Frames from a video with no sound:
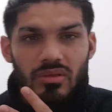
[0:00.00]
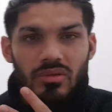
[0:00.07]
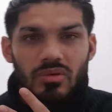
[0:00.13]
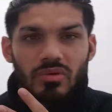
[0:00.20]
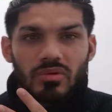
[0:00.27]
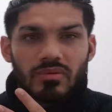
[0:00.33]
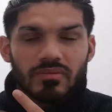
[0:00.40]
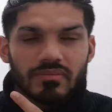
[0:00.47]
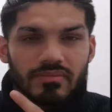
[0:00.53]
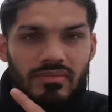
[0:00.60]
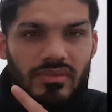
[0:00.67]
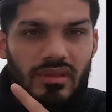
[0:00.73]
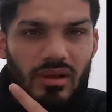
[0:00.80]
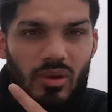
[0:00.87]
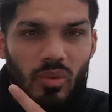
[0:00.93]
two,
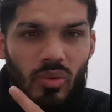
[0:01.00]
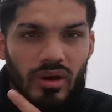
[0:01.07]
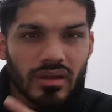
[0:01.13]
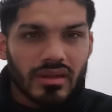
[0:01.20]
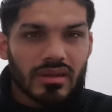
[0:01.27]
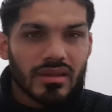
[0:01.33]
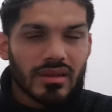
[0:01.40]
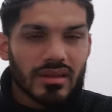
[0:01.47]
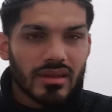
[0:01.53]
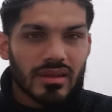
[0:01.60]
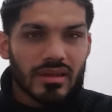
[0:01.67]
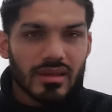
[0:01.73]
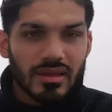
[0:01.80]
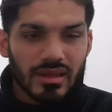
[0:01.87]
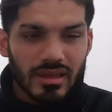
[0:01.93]
one,
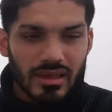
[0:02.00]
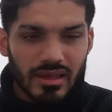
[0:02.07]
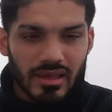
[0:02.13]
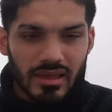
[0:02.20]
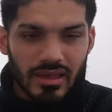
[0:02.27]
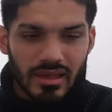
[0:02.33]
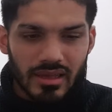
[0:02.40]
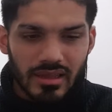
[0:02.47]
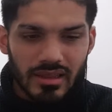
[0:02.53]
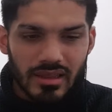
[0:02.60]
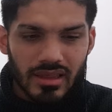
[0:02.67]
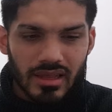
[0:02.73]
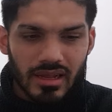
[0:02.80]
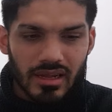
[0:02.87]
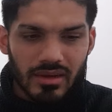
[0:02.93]
and
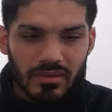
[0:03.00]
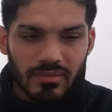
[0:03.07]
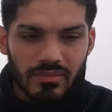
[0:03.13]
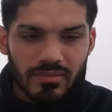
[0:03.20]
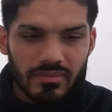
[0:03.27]
back on.